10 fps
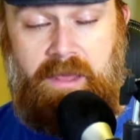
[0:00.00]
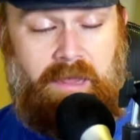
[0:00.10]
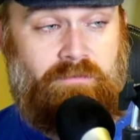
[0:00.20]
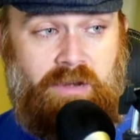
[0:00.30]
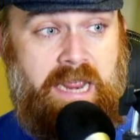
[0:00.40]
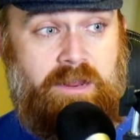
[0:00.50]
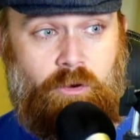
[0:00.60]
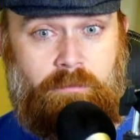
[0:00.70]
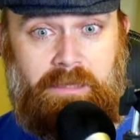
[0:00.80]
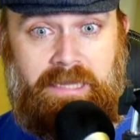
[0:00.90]
Yeah, even he
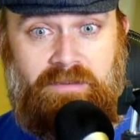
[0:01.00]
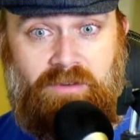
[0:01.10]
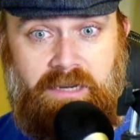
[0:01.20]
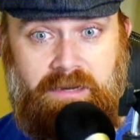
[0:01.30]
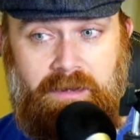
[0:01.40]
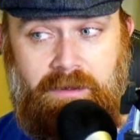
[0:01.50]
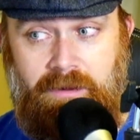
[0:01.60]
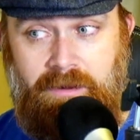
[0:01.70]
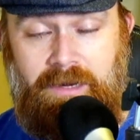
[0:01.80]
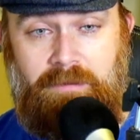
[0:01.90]
couldn't believe
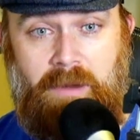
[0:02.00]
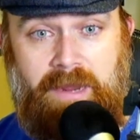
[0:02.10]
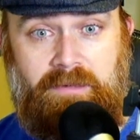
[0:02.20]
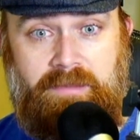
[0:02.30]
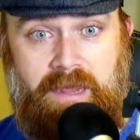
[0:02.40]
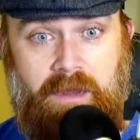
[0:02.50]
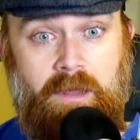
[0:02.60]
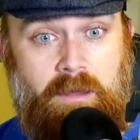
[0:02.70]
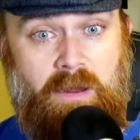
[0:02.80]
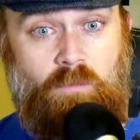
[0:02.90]
he'd made it there.
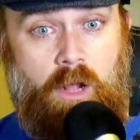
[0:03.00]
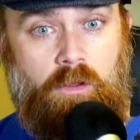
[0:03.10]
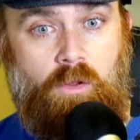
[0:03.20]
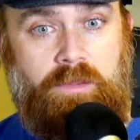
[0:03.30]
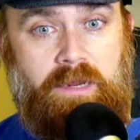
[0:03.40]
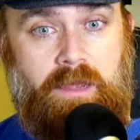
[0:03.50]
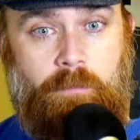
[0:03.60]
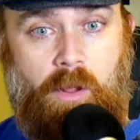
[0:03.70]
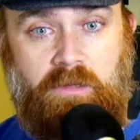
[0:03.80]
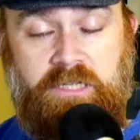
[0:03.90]
Meanwhile, all the
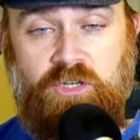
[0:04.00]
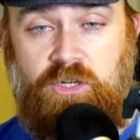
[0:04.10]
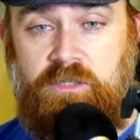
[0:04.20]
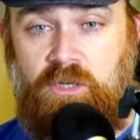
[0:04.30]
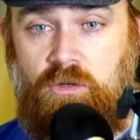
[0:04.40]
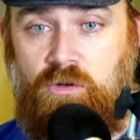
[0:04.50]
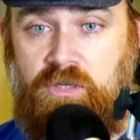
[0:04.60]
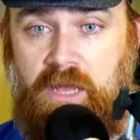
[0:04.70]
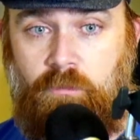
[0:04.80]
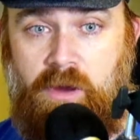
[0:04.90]
politicians in
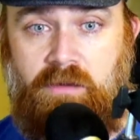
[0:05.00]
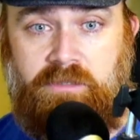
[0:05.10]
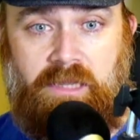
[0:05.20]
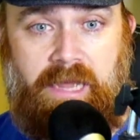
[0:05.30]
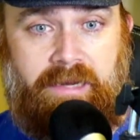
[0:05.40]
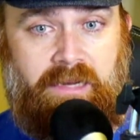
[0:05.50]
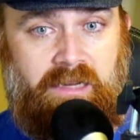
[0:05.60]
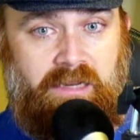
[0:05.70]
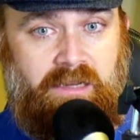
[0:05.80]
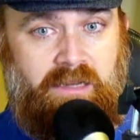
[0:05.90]
New South Wales are like,